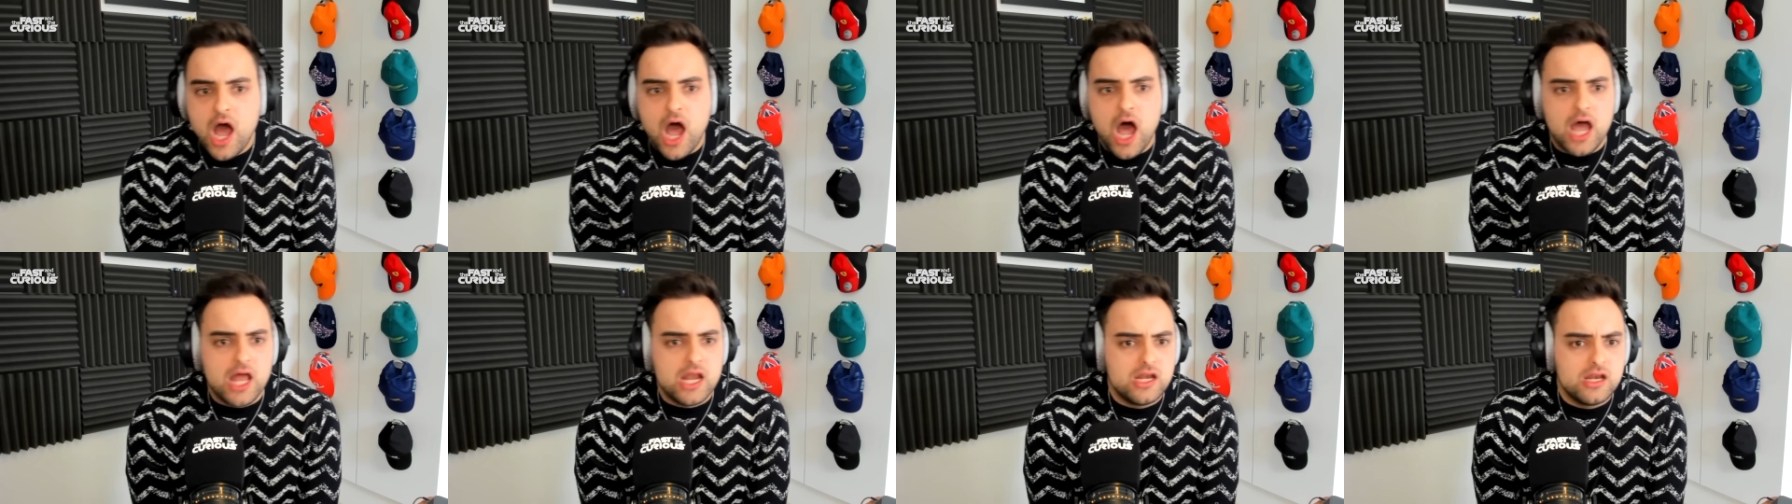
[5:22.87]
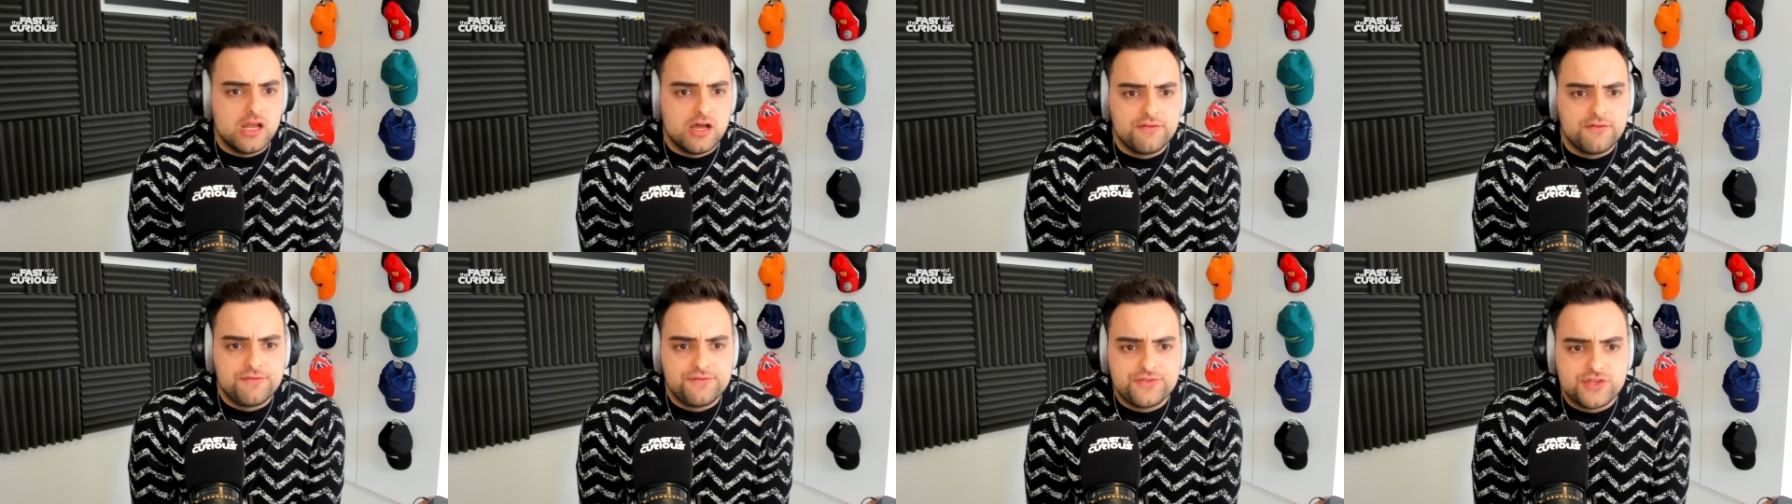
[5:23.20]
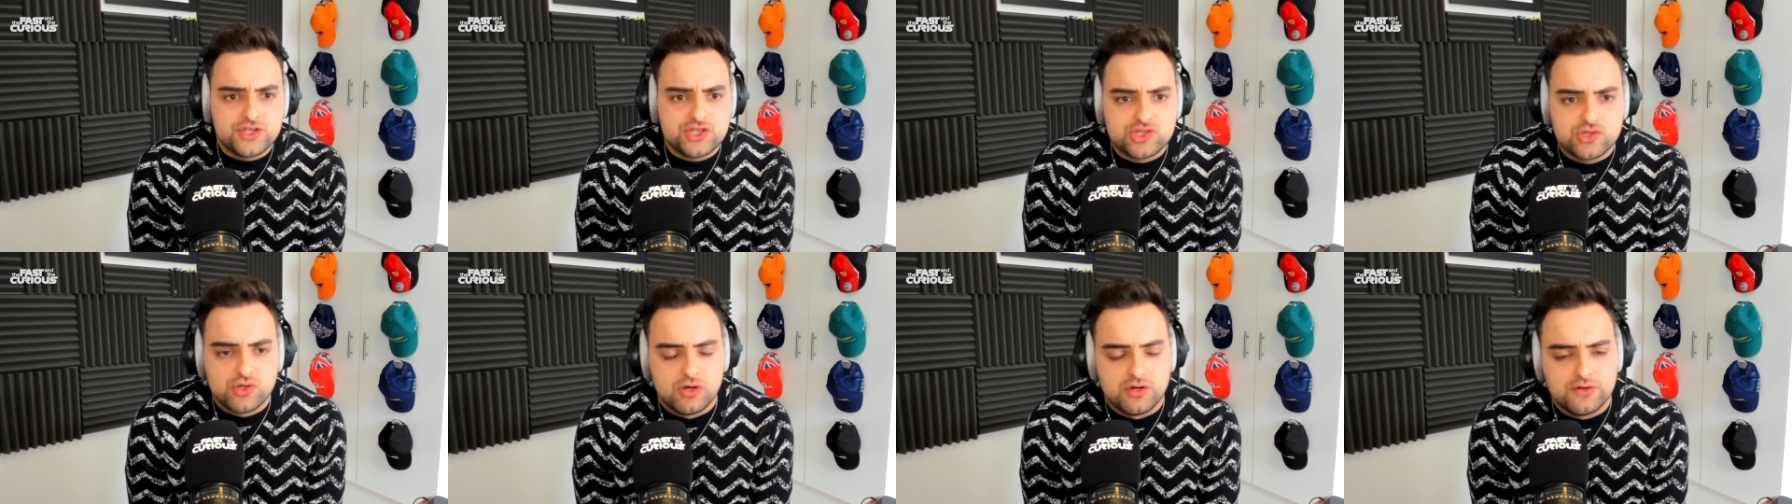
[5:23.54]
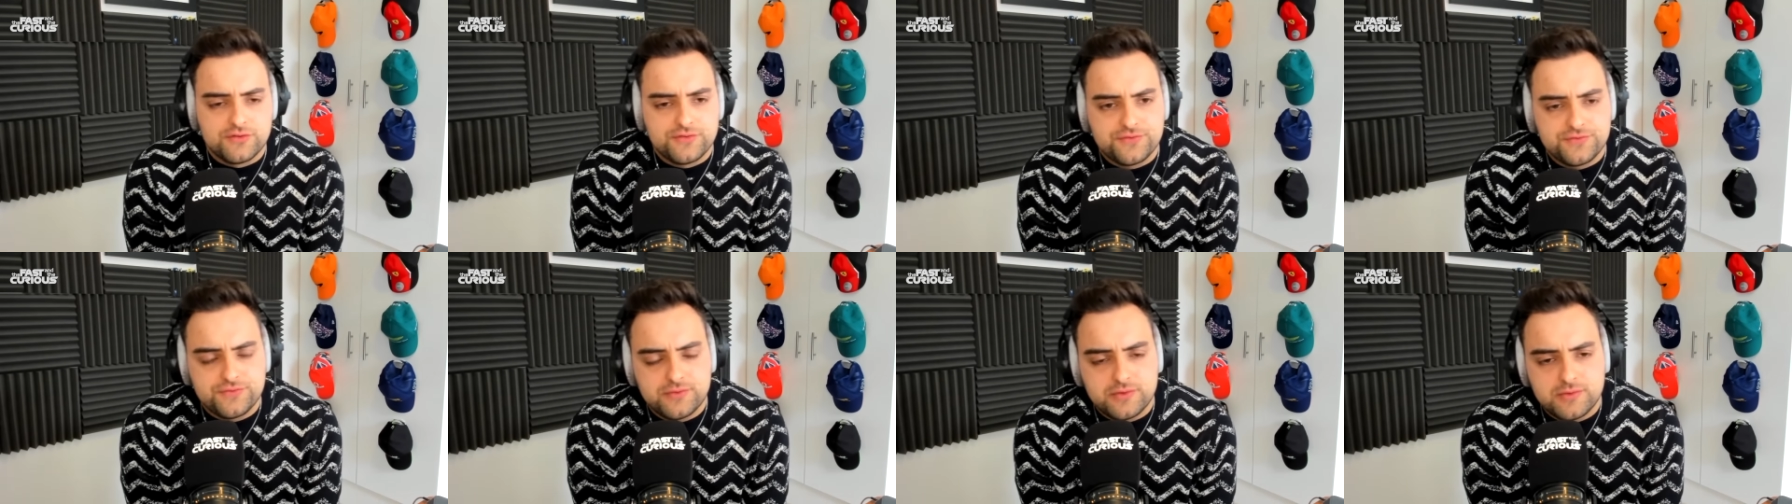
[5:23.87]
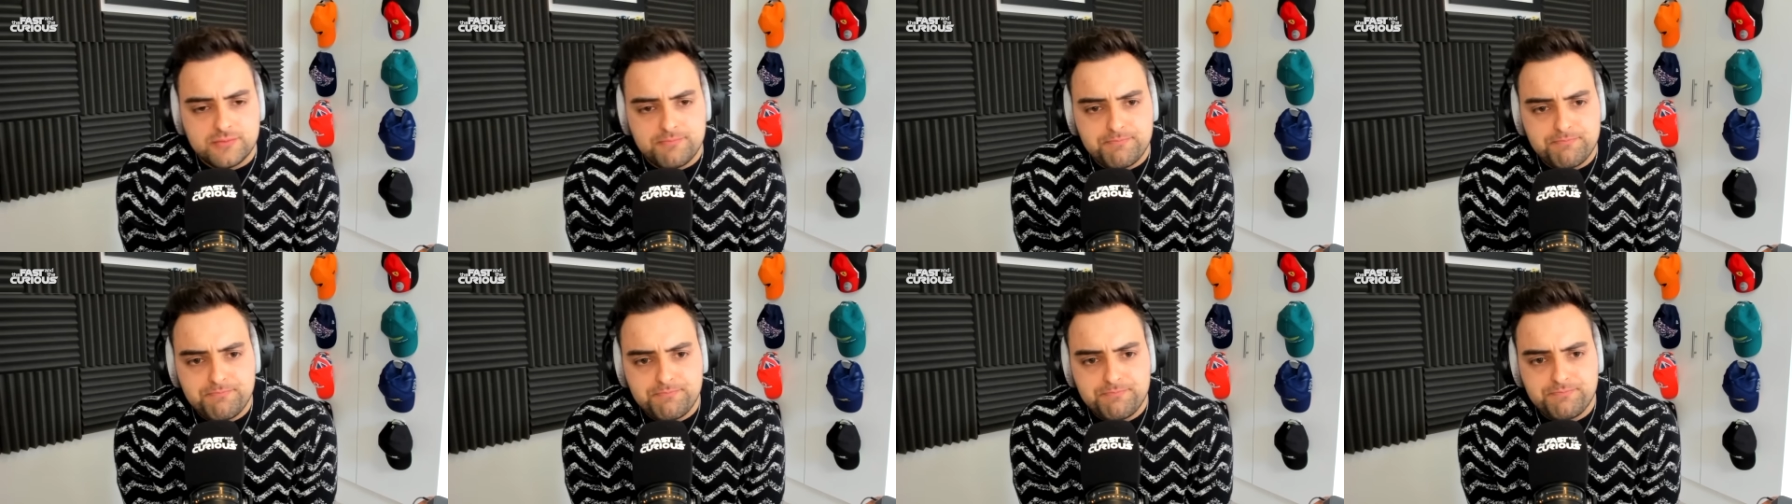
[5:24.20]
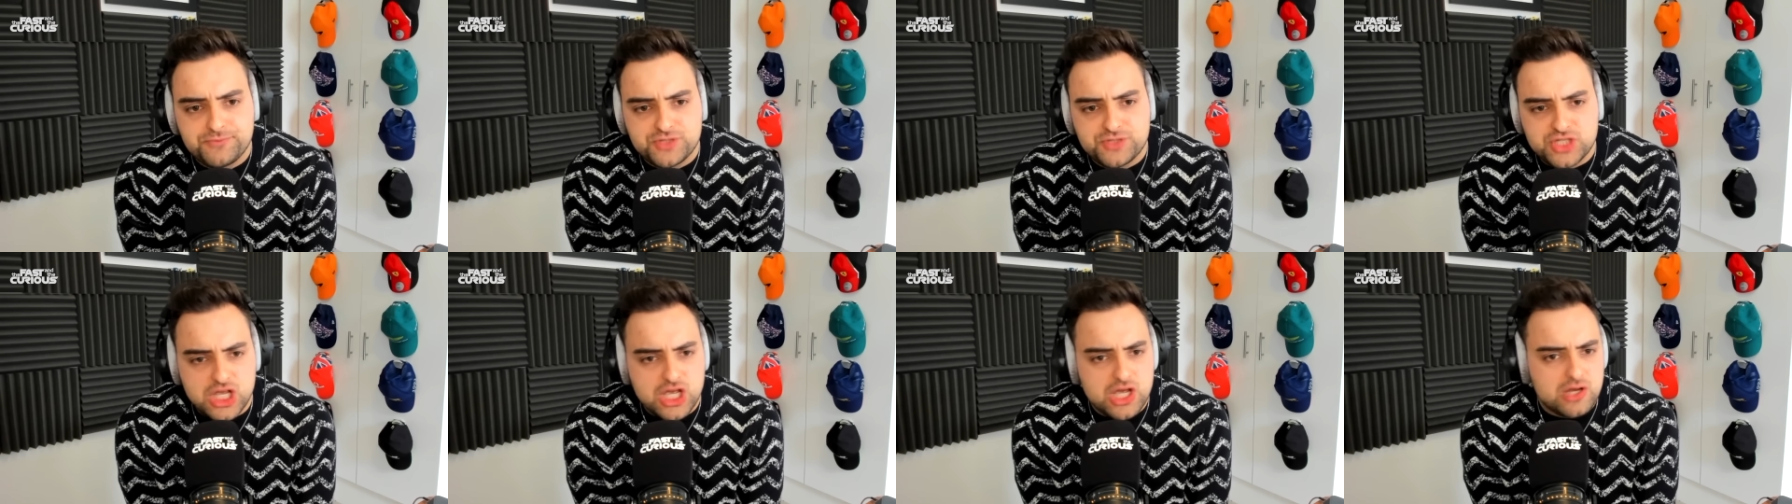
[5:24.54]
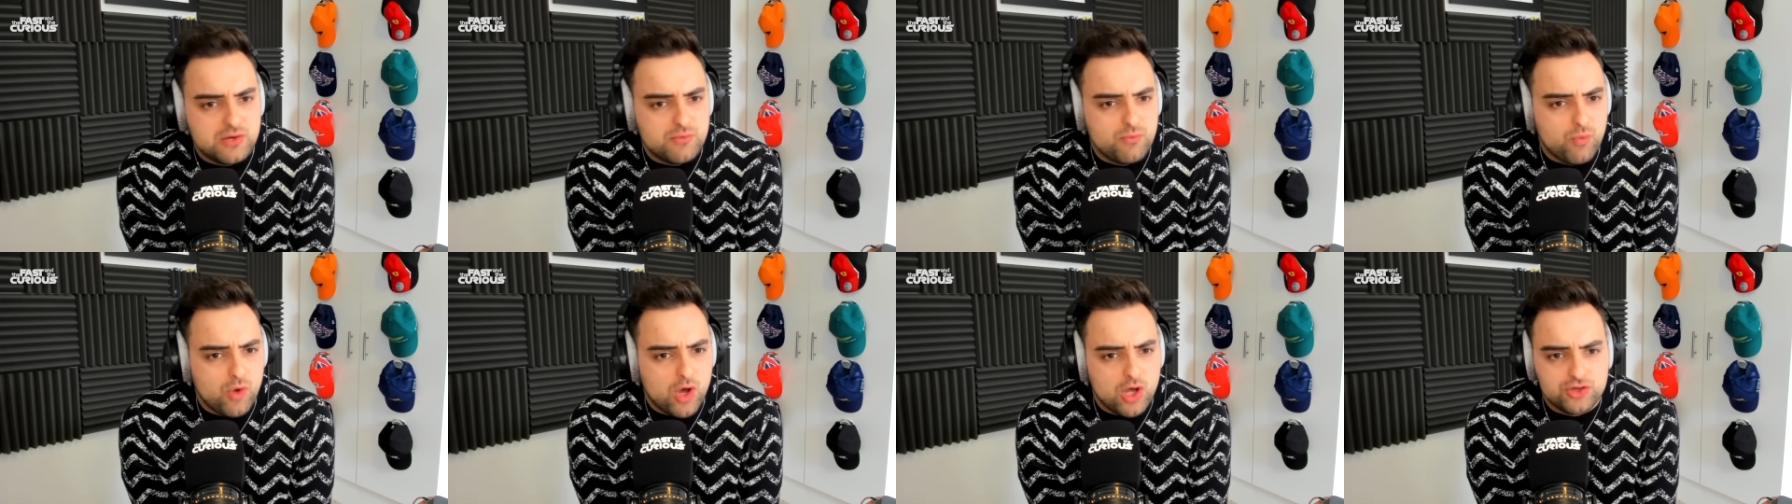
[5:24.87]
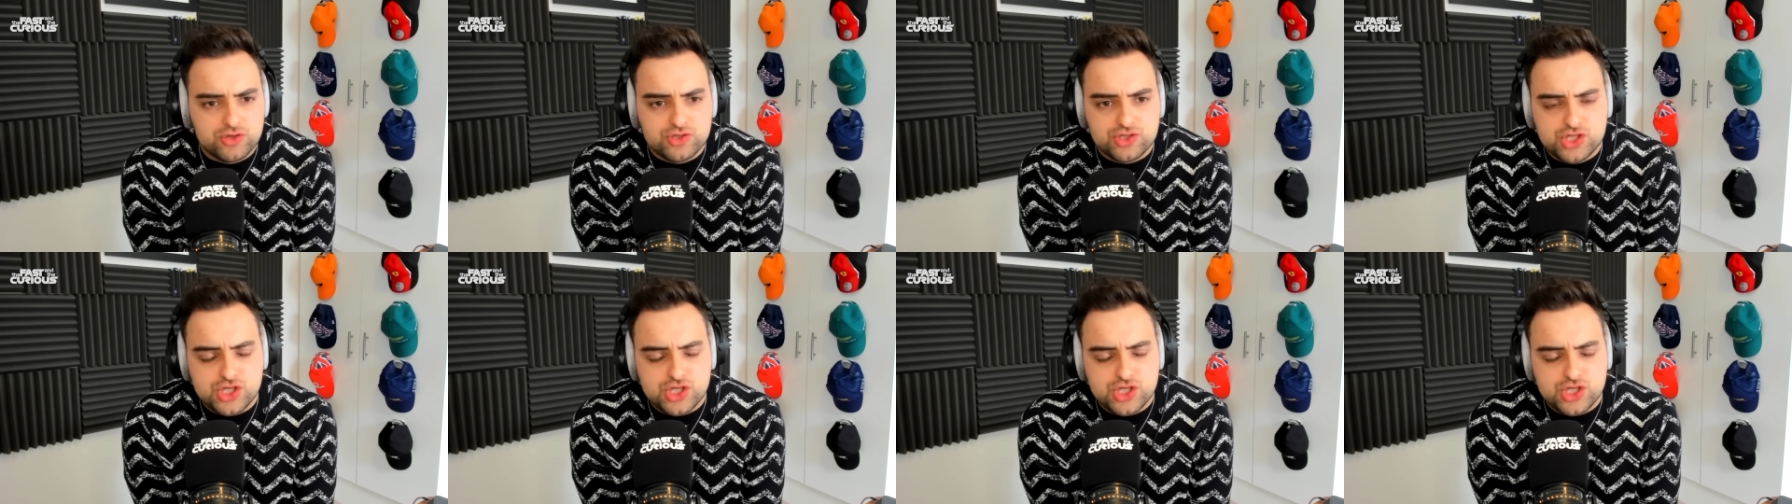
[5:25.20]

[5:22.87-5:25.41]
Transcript: I love the sort of turn one,